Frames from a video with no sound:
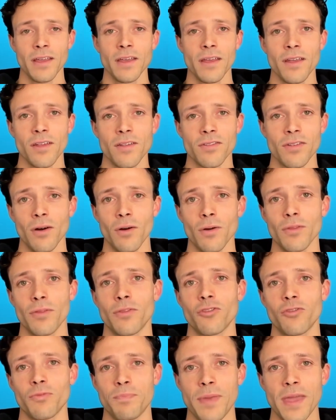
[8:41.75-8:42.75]
So
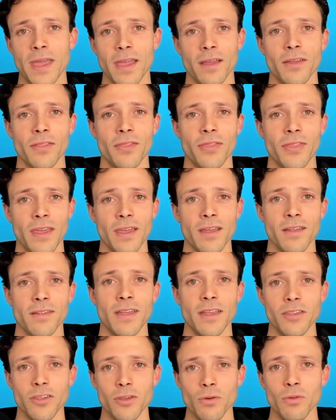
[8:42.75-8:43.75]
pick things
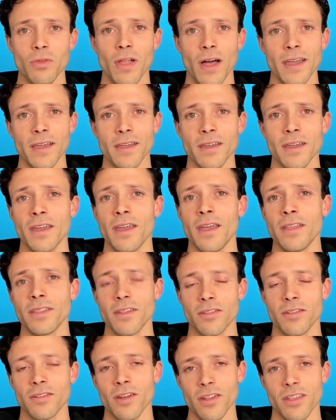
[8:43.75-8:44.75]
that you like,
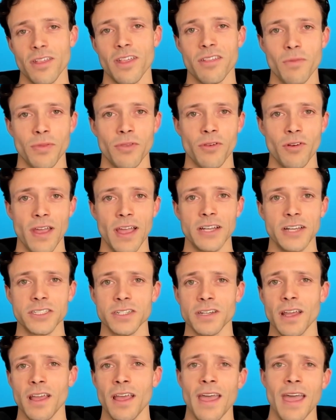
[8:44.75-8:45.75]
discuss this with your
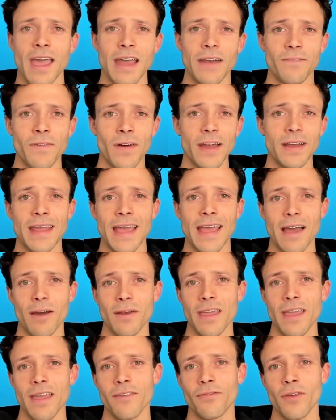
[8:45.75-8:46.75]
agent, and find out
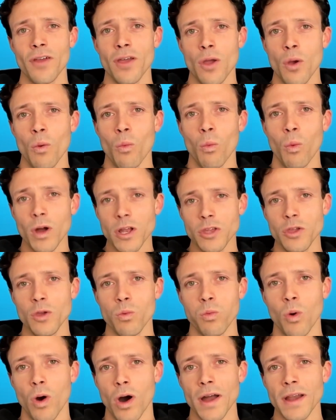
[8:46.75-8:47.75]
if what you
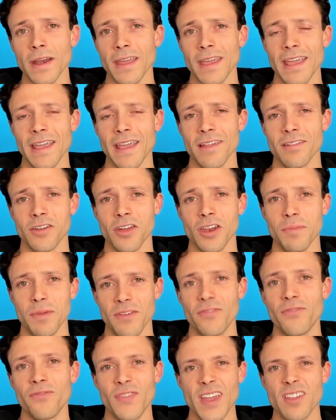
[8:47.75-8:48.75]
want is going to be
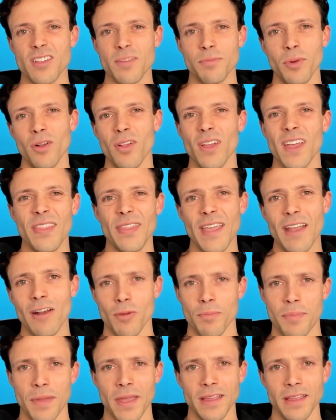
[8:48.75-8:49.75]
feasible in their
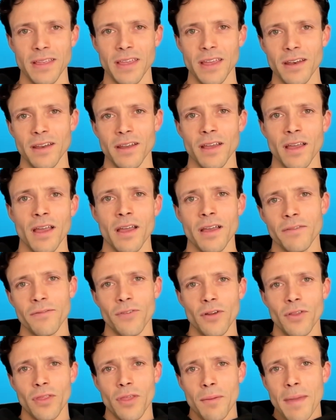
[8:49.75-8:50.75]
opinion
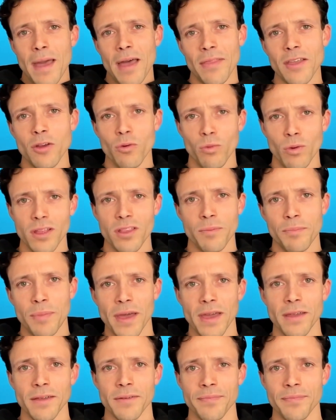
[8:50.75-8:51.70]
for the amount that you're willing to pay.